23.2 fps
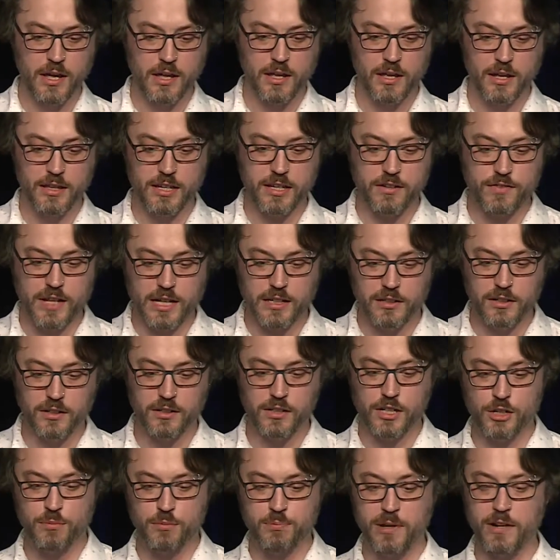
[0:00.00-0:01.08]
the event
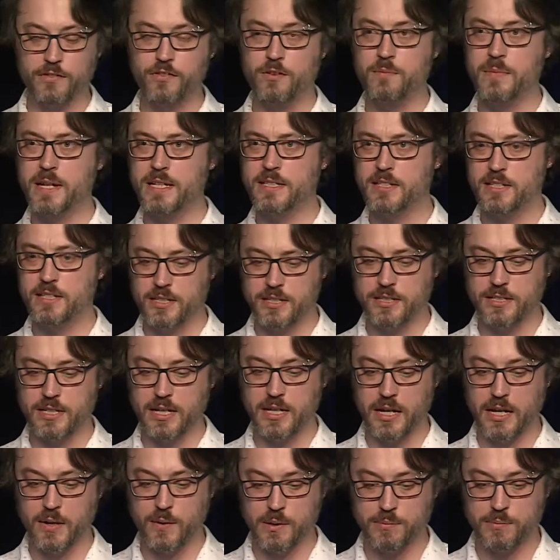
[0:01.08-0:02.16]
log can buffer messages,
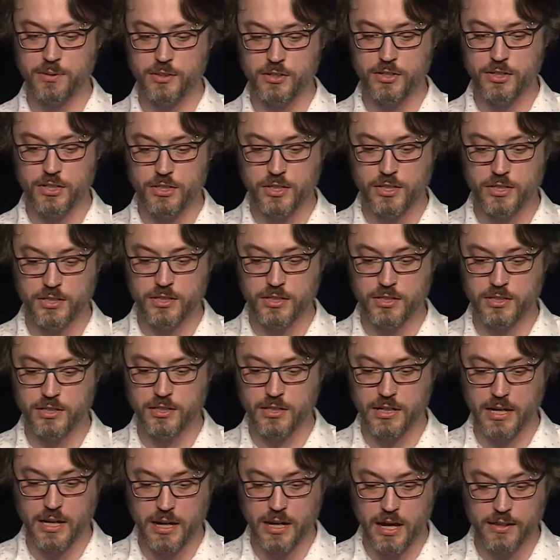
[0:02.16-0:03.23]
allowing producers
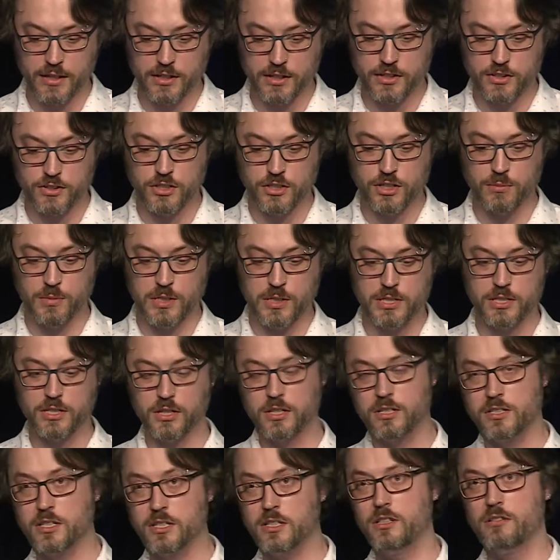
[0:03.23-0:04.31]
and other consumers to
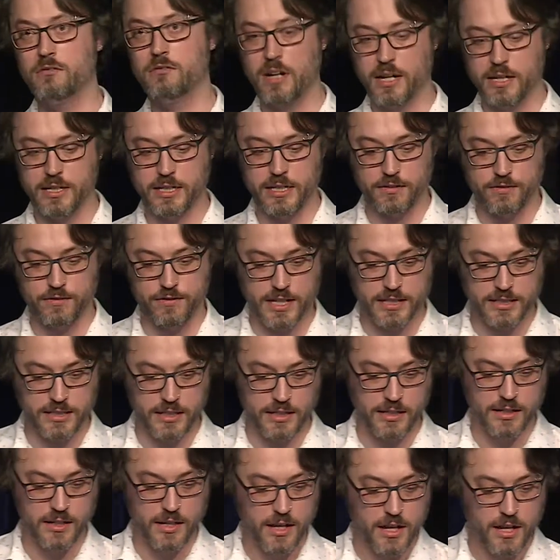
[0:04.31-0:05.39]
continue running
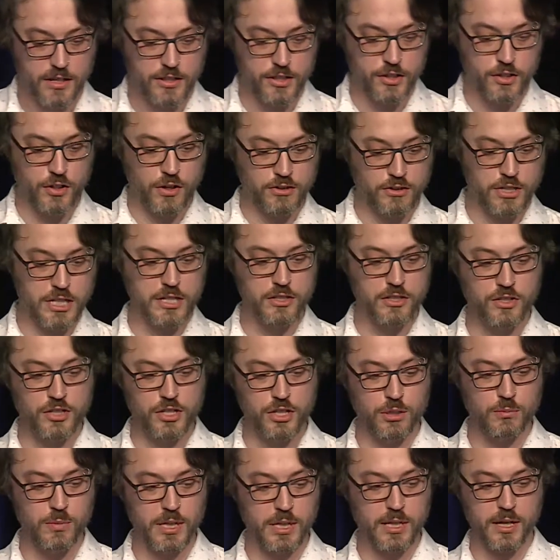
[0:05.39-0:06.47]
unaffected. The dodgy
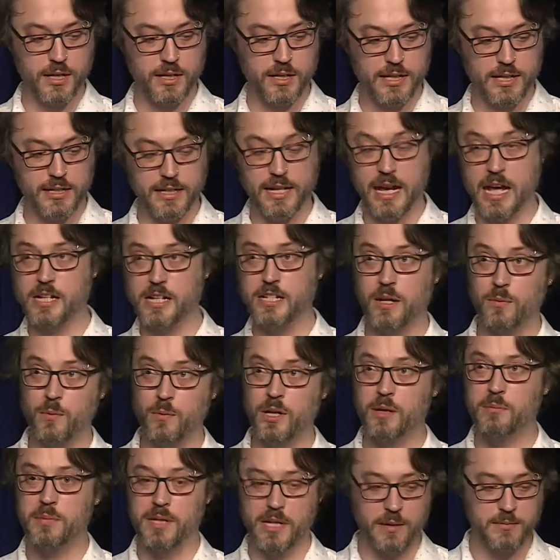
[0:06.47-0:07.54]
consumer can then catch up
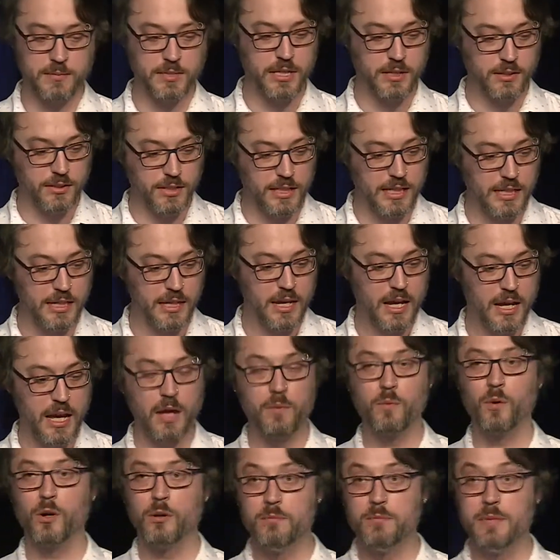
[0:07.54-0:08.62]
when it becomes healthy
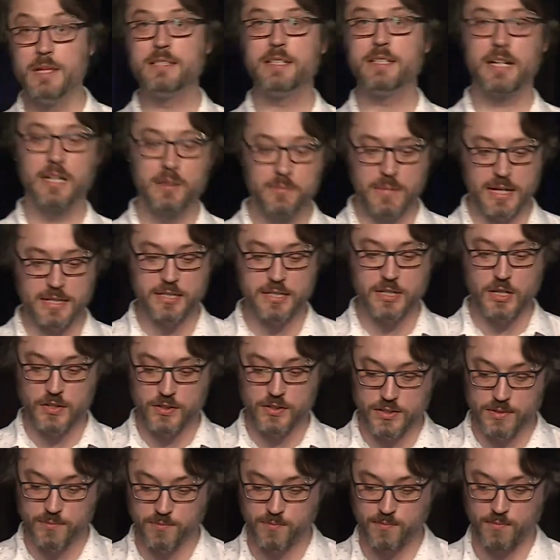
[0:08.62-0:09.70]
and won't miss any messages.